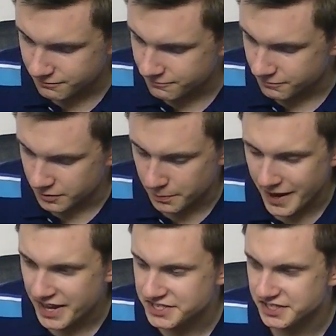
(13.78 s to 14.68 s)
For the
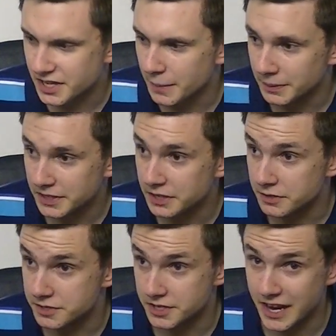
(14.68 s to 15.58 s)
past couple of
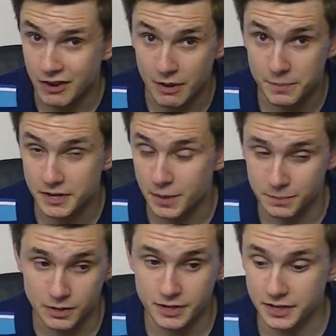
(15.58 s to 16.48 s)
years now, I've been
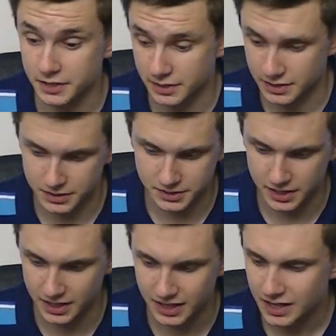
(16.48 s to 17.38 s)
uploading
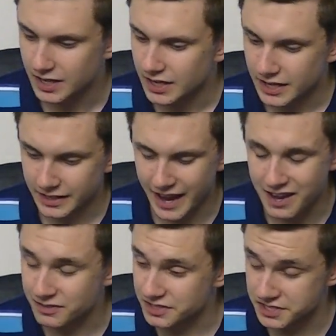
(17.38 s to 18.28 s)

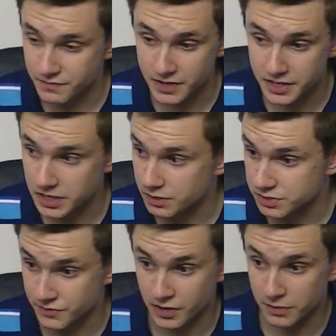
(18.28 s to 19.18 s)
countless videos
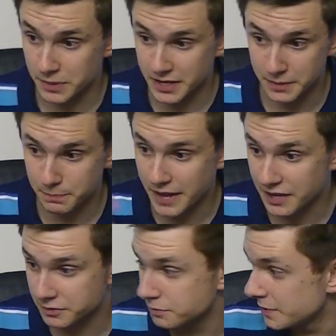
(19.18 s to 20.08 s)
of all my
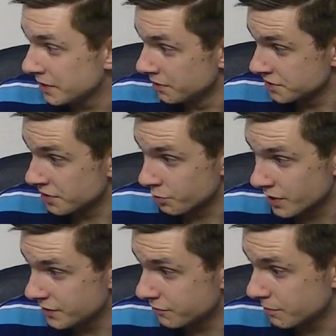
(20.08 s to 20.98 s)
Packard Bells, all the
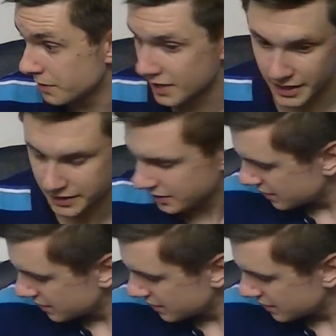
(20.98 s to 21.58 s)
way from my,